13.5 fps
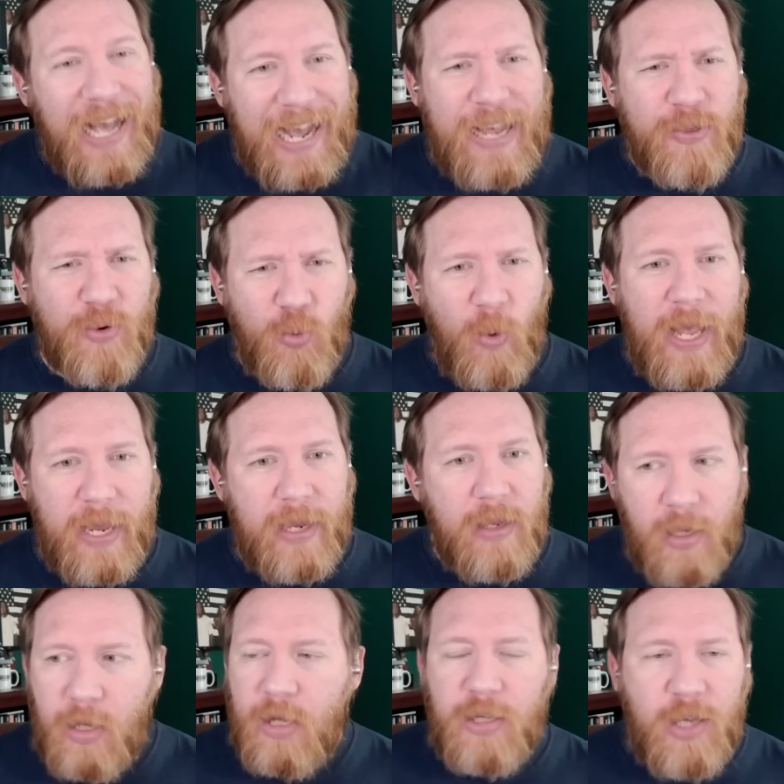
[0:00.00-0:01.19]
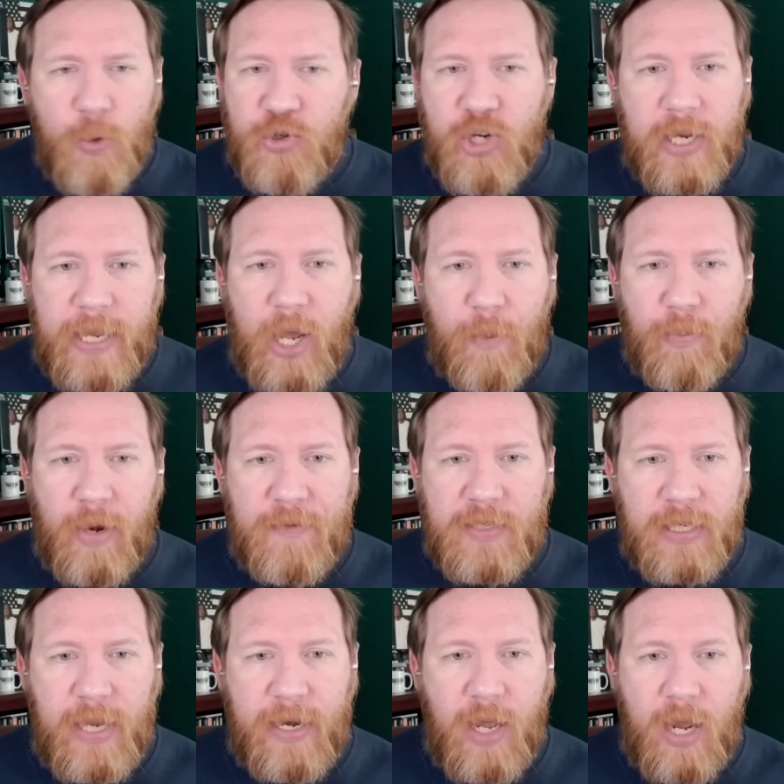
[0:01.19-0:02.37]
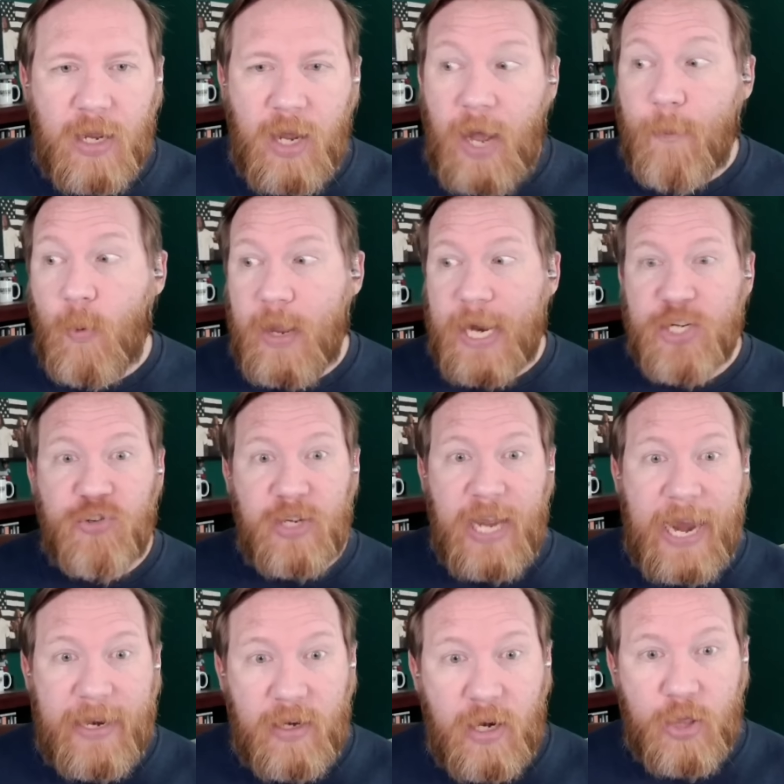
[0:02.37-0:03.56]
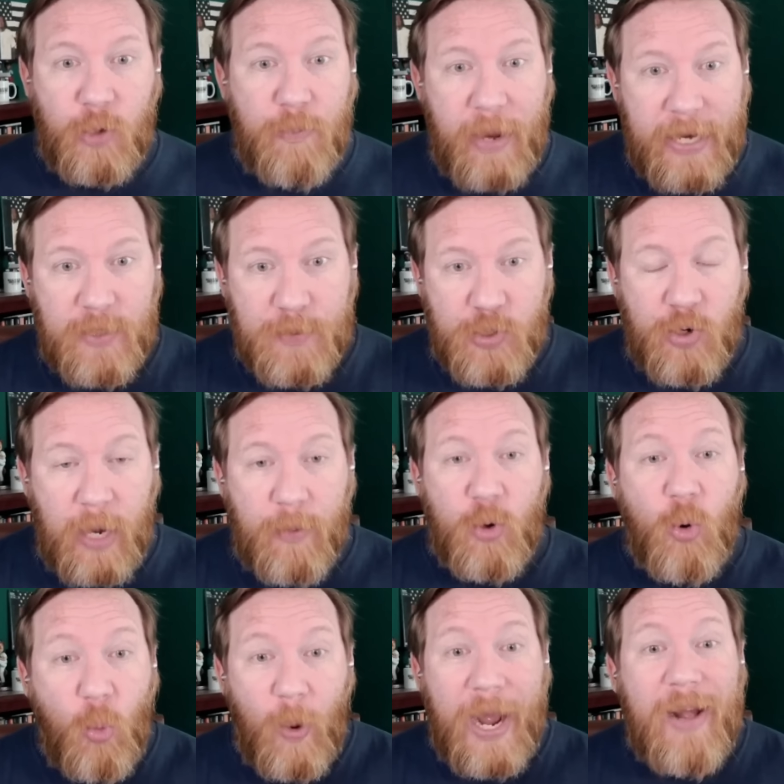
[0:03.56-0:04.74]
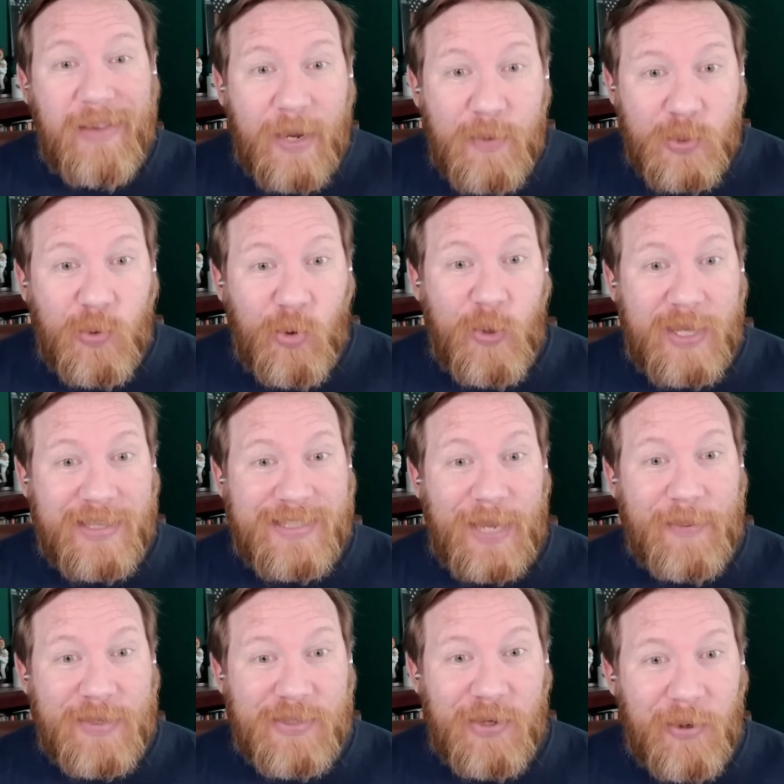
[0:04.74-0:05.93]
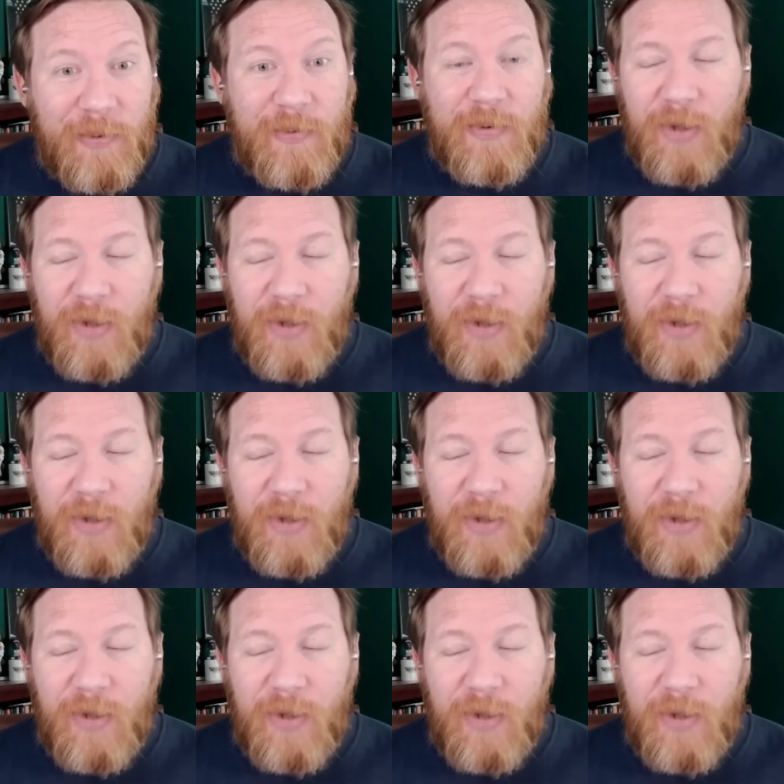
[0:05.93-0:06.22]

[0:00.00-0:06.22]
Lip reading: Either way, go check out bravestoday.com. We actually added another paid subscriber while I was recording this episode.